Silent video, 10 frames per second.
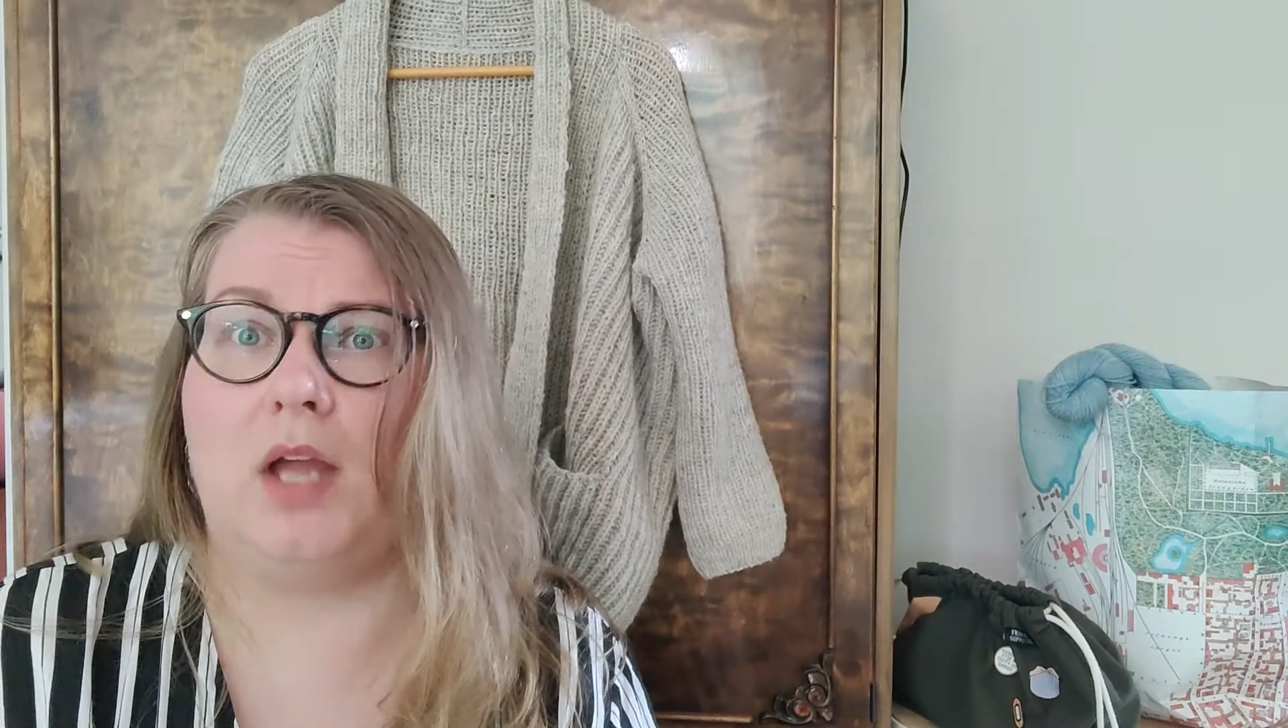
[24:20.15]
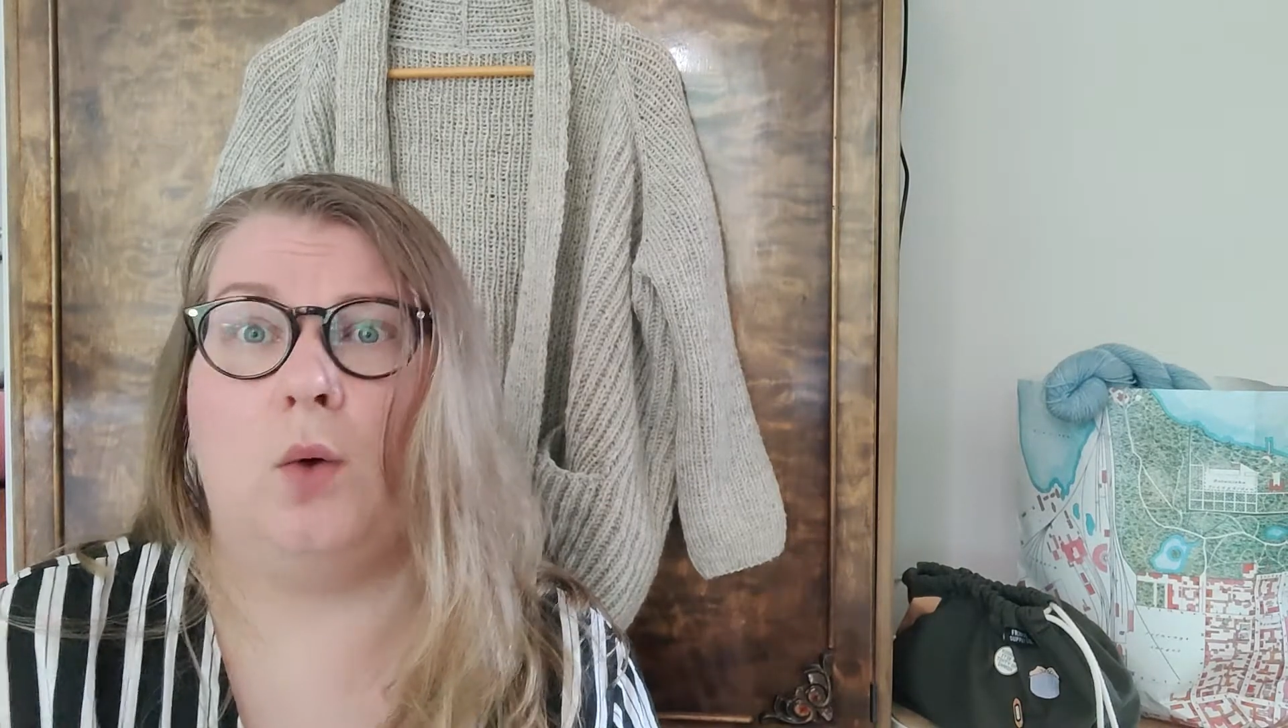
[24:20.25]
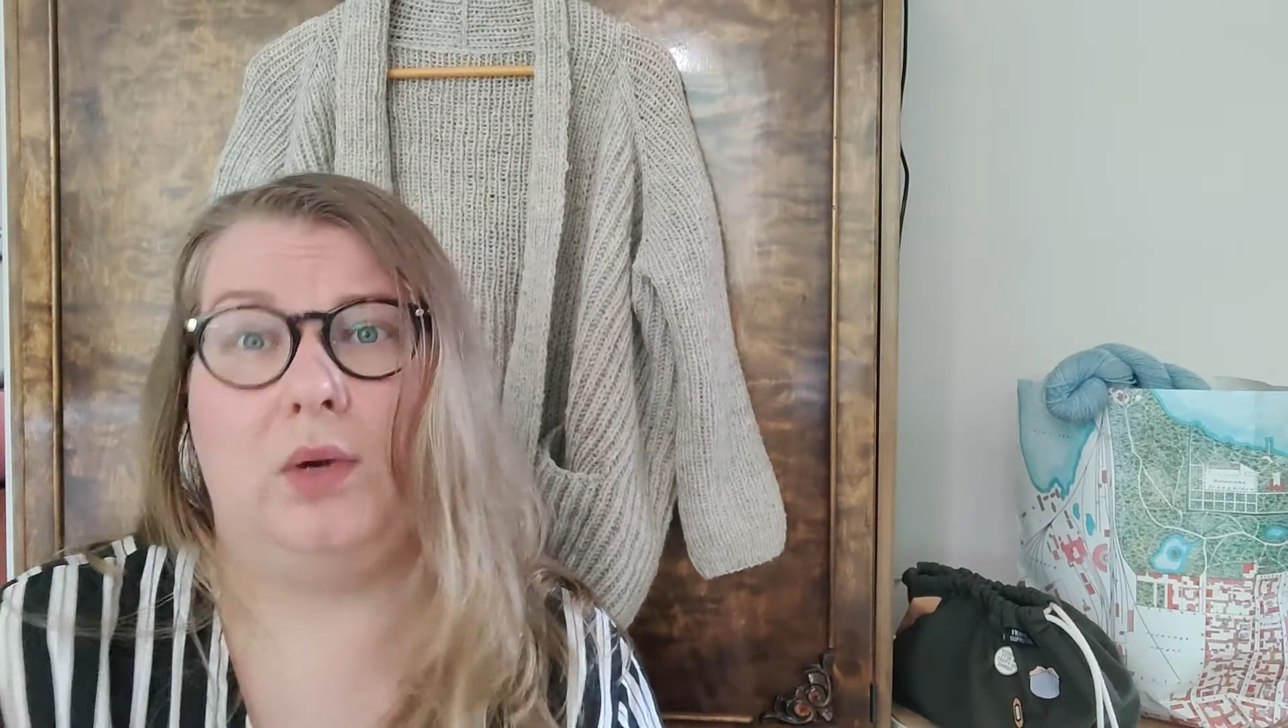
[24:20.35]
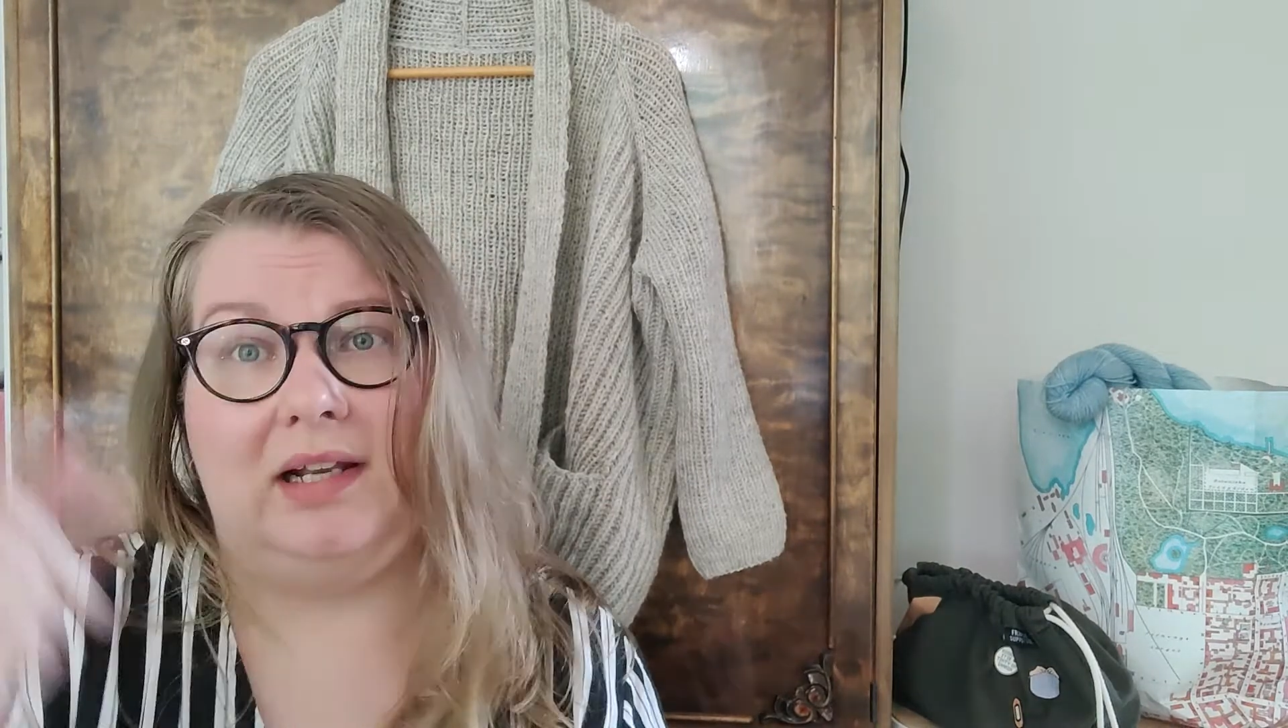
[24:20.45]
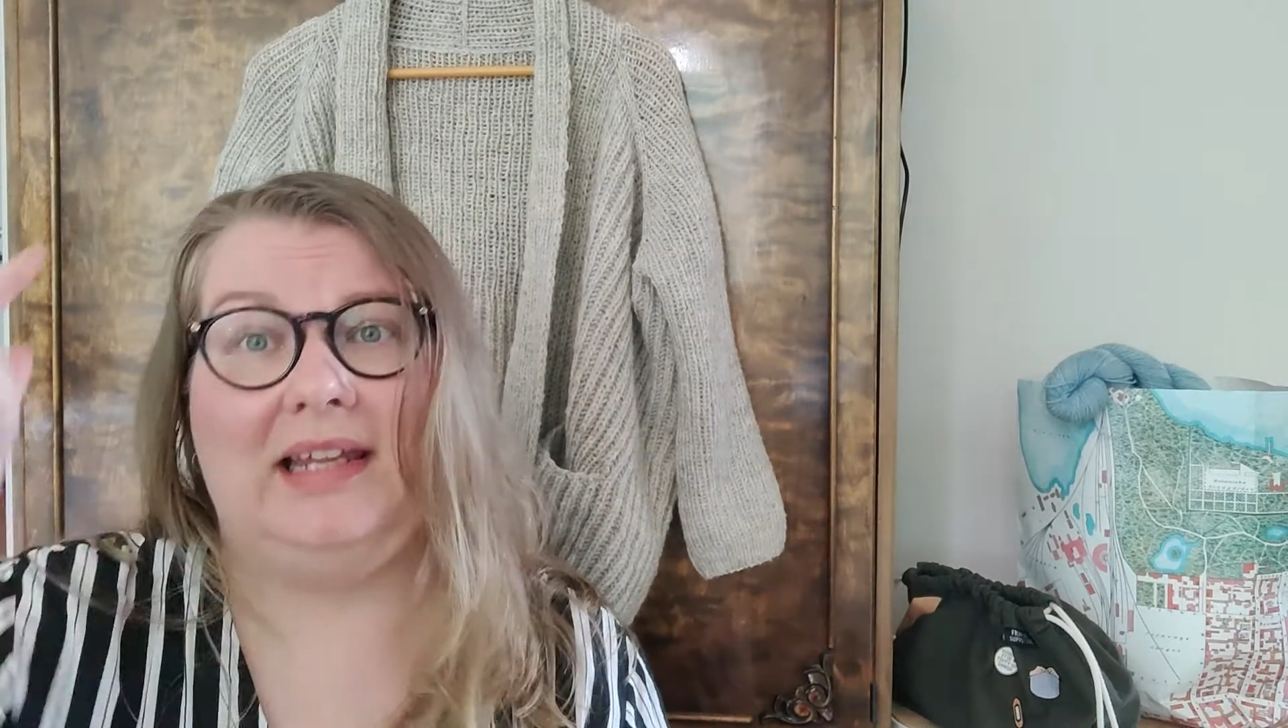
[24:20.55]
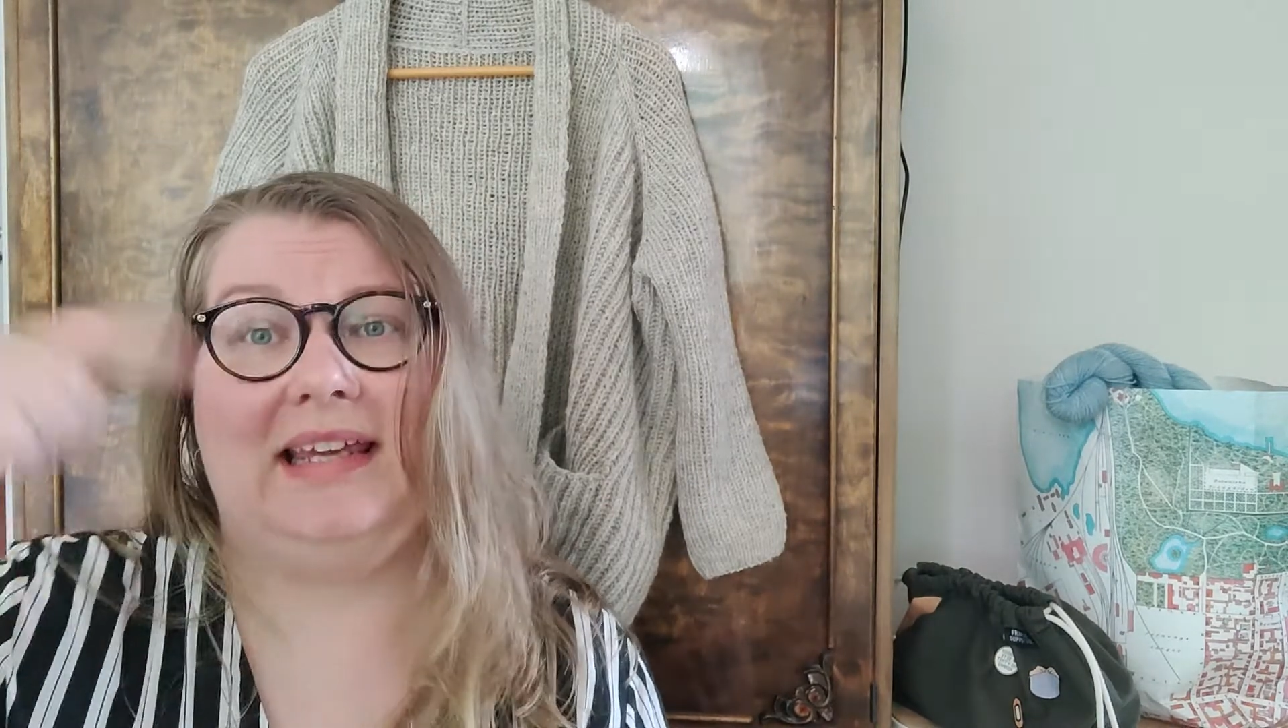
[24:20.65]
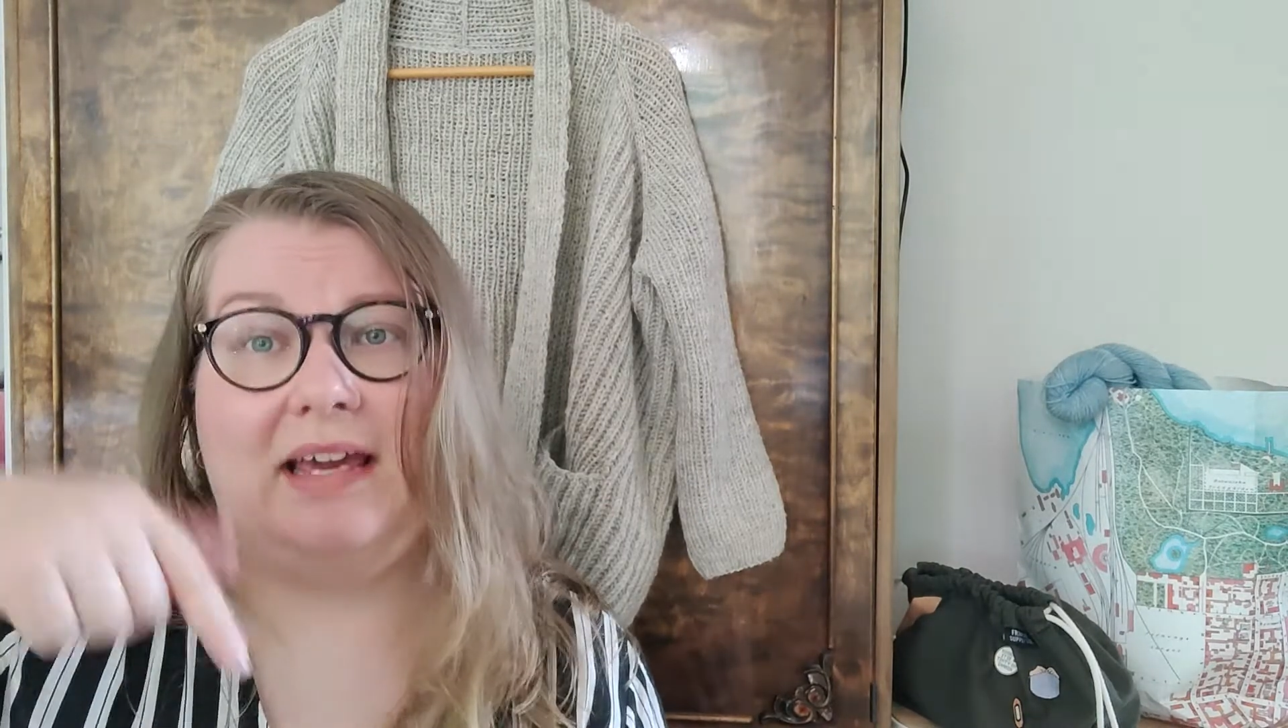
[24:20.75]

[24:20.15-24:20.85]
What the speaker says: I will link